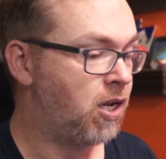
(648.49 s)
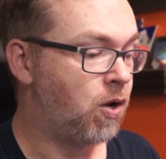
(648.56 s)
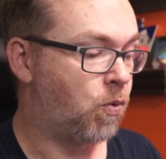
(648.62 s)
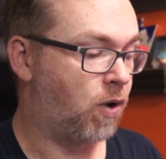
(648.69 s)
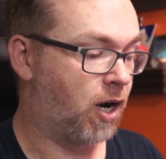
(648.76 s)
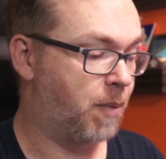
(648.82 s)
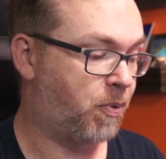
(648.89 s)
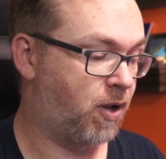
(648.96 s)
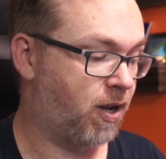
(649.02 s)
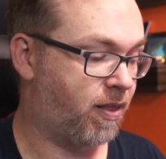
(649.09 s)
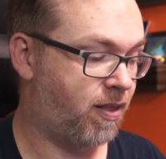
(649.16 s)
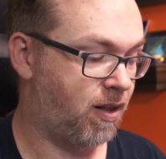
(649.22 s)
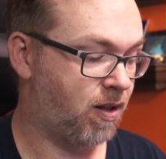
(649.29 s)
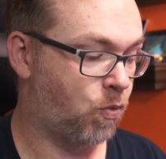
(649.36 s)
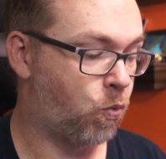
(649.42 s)
We're going to plug
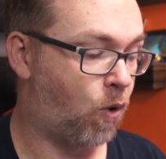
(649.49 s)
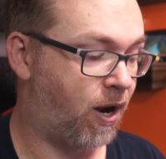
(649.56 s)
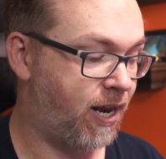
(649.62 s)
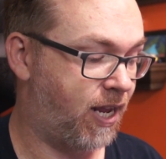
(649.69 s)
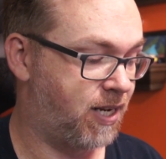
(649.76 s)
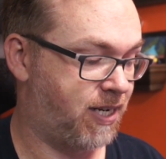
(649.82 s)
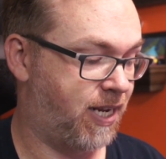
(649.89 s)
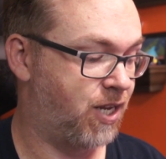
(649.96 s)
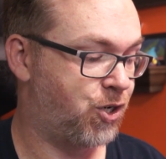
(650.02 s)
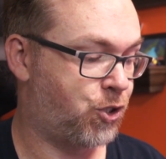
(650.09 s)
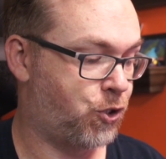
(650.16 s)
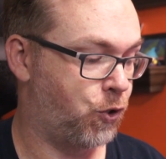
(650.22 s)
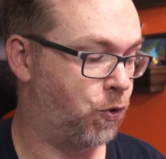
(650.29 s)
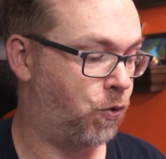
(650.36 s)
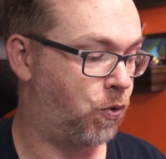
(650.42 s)
one end
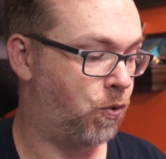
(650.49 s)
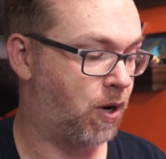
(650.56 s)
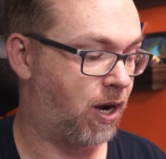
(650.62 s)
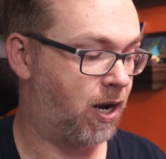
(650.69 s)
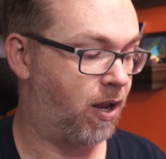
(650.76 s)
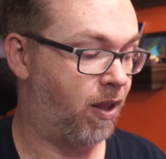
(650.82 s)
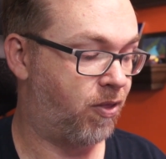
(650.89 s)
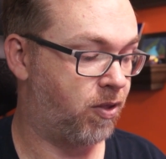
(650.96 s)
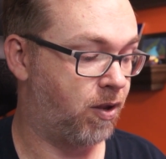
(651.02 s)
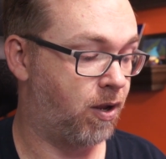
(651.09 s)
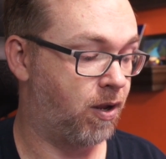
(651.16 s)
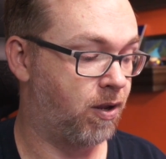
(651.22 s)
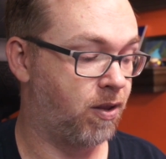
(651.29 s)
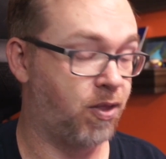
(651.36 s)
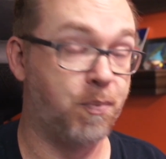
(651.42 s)
into uh,
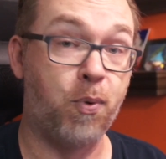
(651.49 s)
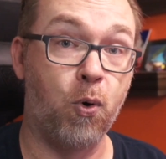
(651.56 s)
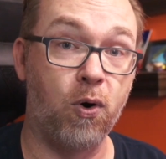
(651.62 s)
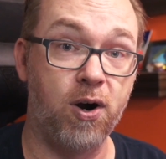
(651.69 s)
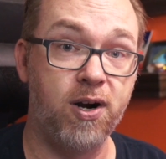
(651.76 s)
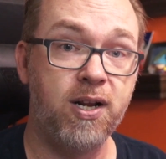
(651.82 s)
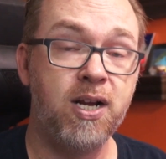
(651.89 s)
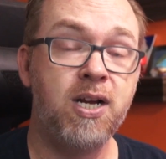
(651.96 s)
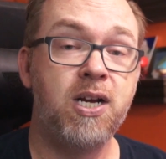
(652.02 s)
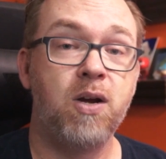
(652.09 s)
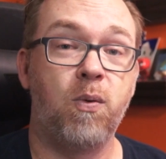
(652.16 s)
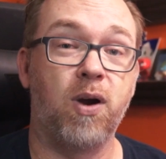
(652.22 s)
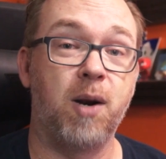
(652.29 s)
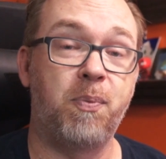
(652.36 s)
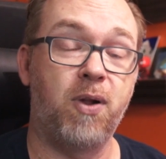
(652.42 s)
the, the board.
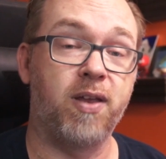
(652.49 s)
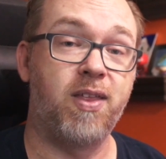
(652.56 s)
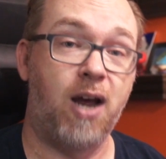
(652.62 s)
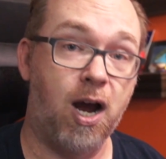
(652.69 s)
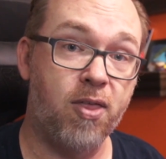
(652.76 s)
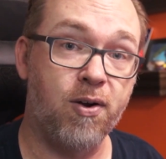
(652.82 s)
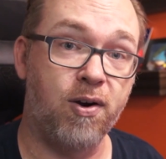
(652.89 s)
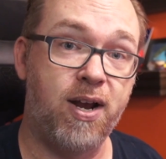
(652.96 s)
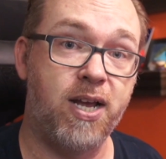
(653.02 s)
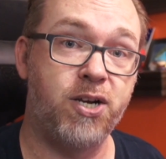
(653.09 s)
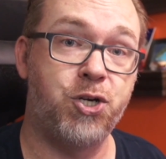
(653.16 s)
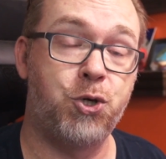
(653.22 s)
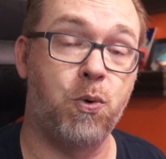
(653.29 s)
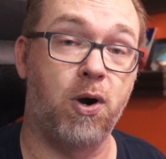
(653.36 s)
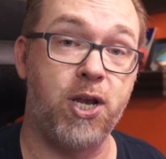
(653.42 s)
We're going to plug the other end
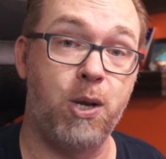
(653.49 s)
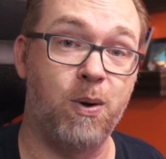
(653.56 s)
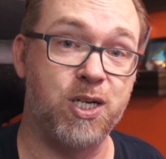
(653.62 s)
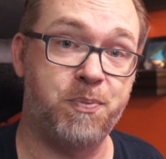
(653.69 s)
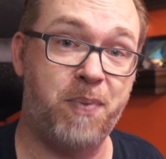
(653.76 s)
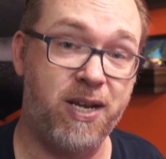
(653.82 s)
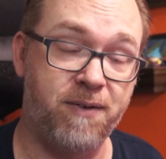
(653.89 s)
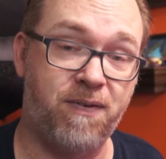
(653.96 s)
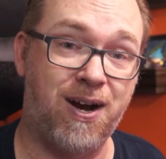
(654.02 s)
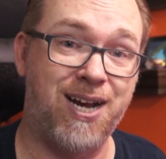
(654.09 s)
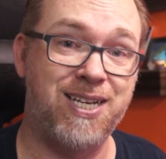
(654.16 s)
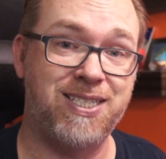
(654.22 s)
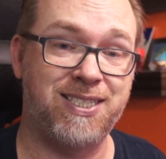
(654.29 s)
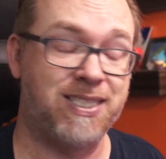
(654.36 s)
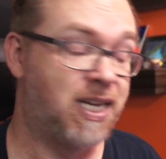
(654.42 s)
to our USB
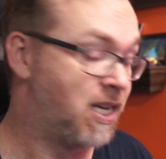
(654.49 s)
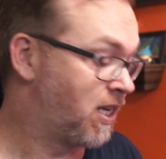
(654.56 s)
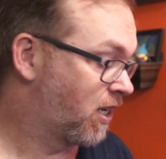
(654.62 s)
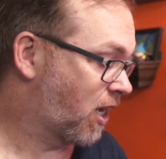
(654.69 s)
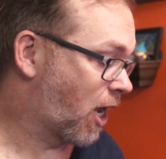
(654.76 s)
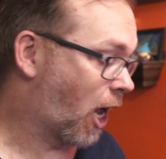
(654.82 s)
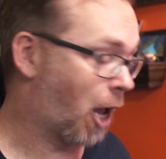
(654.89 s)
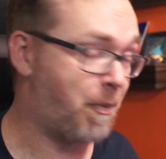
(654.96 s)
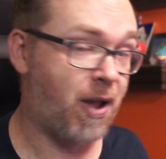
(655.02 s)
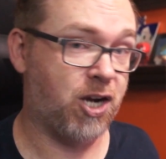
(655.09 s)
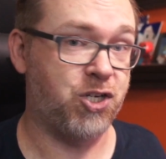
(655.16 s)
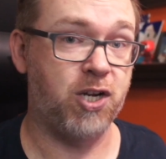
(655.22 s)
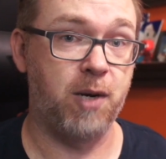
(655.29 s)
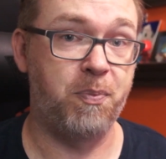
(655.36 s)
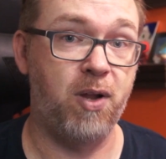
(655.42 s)
device. Uh, I'm actually
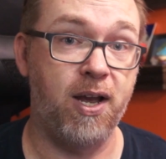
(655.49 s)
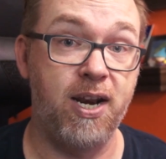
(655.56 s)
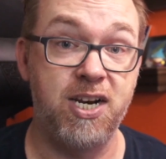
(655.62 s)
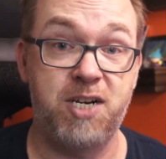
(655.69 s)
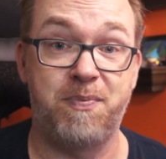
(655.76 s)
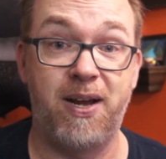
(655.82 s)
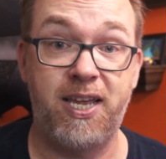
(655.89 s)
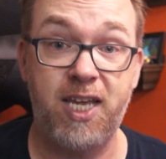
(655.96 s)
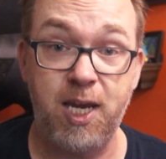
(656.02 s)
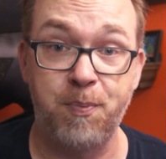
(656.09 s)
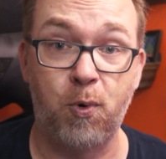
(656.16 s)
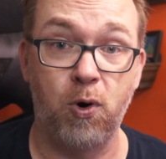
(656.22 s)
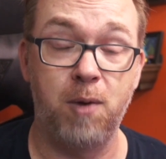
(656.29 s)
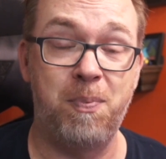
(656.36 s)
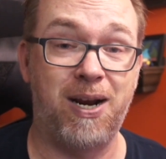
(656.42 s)
going to plug it into my
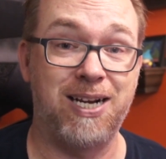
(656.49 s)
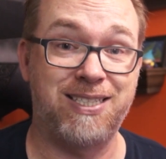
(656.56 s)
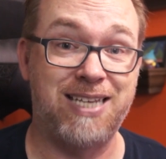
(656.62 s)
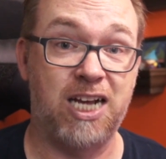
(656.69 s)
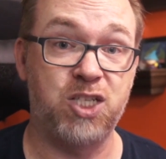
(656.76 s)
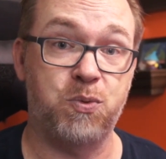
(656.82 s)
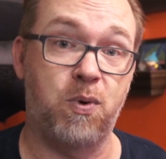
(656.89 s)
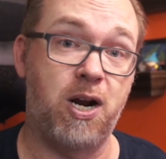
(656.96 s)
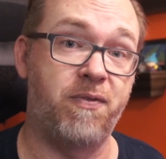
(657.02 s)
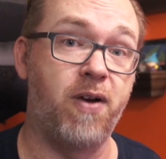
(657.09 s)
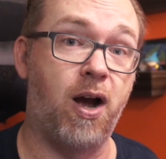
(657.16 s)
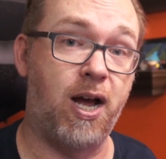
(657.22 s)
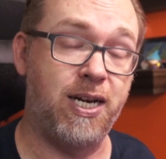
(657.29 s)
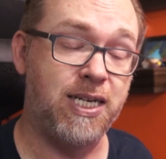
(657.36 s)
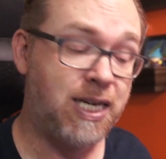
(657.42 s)
keyboard because that's what I've
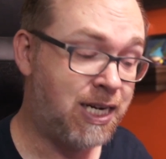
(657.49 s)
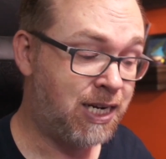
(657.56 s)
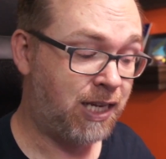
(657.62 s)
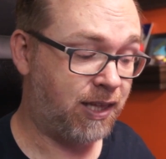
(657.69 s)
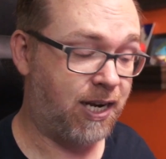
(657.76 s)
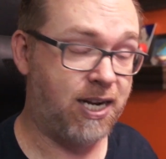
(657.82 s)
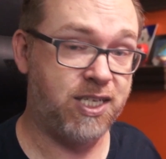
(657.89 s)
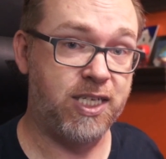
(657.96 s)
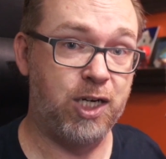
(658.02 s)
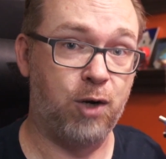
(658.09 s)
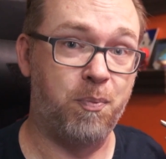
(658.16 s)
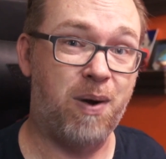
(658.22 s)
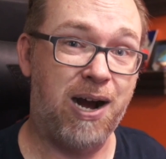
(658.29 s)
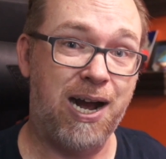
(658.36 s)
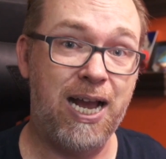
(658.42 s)
got that is
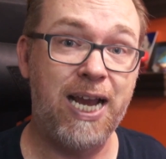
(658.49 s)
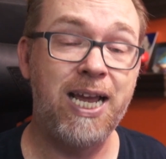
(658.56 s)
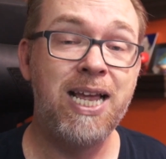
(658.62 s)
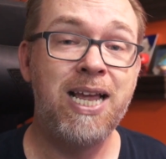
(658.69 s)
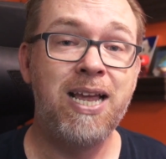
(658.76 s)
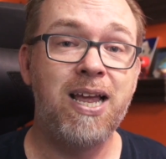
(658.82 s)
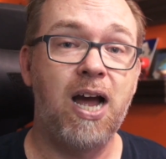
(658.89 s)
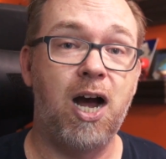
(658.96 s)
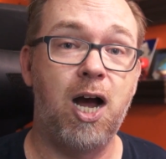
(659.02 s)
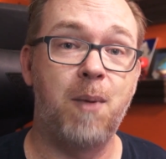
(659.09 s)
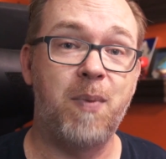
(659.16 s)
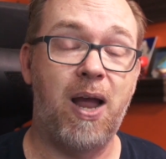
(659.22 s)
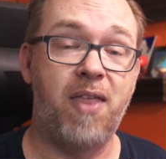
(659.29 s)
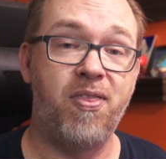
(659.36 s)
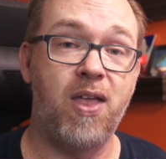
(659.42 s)
nearby. Um,
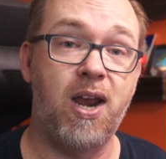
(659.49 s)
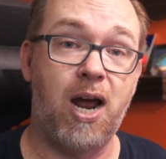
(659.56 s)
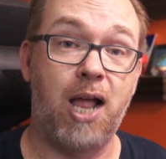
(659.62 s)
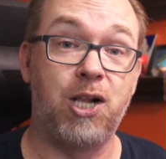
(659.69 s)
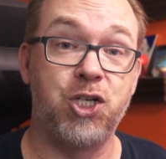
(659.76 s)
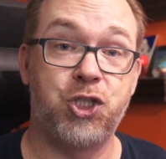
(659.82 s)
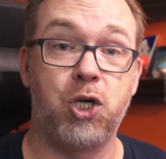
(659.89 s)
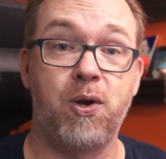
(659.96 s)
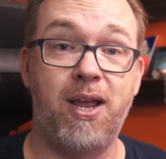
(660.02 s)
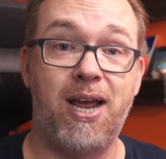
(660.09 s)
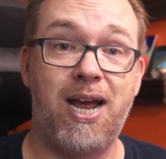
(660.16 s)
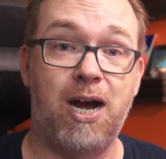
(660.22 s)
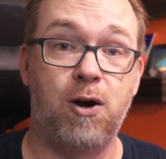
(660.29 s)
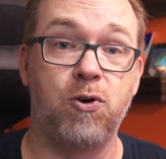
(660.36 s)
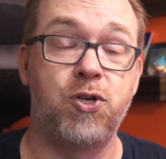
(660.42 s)
and then I'll show you
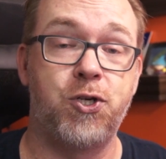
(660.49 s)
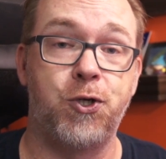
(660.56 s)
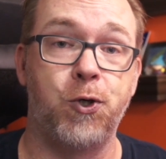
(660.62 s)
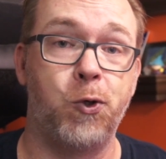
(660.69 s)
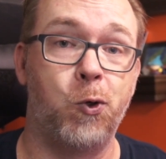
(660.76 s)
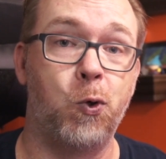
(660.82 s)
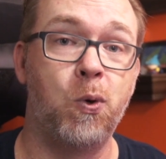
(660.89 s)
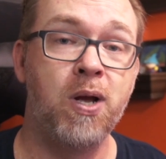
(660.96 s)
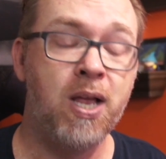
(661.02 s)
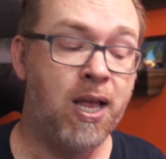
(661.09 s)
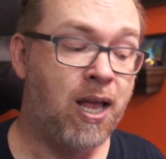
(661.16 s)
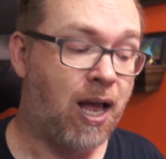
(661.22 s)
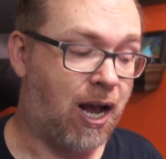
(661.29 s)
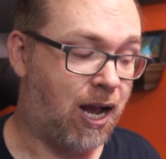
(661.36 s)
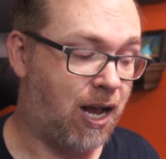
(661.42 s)
how to
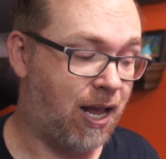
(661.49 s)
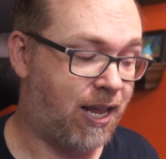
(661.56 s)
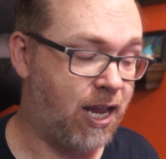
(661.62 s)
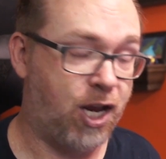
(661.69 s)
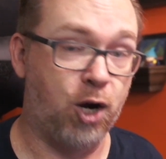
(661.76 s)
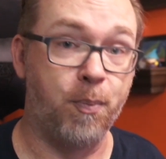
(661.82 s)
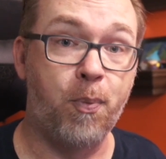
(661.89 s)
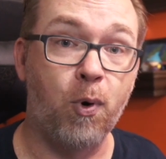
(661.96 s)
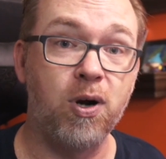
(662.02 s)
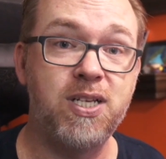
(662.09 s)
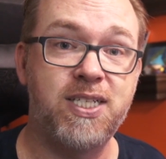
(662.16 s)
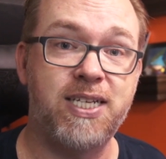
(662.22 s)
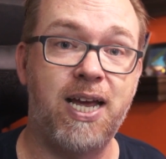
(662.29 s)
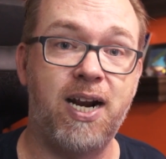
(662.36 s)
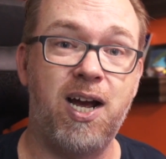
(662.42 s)
uh, get your board
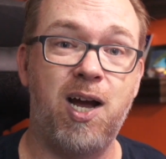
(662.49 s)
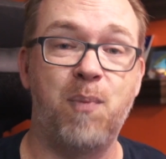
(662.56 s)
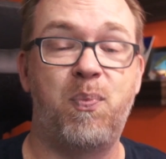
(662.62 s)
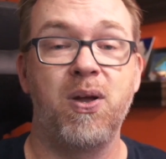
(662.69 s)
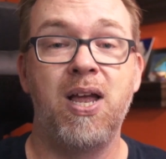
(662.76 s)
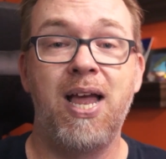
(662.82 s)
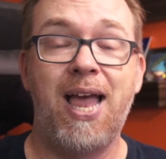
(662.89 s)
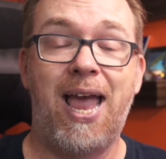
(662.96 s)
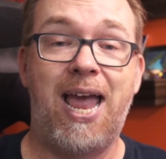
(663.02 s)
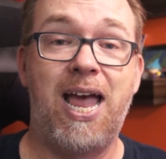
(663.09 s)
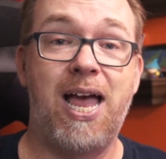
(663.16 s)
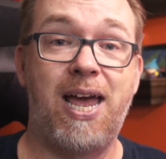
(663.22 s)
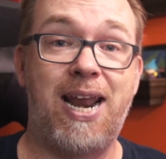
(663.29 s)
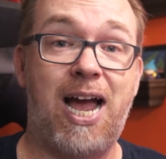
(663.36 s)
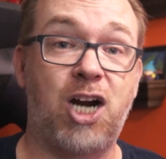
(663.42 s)
set up
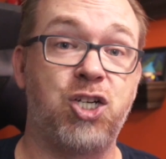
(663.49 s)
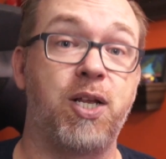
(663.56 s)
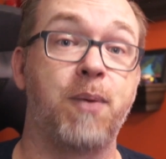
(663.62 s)
and actually